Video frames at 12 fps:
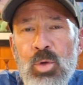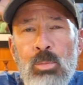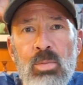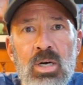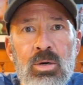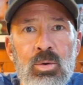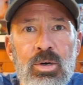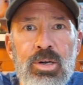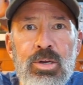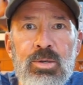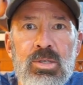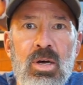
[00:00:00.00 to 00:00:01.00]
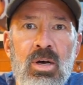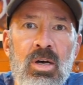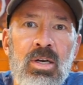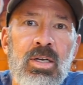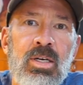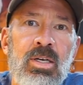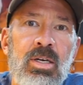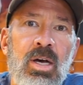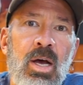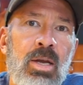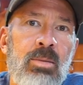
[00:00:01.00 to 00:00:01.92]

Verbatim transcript: but in order to use the Honda, I had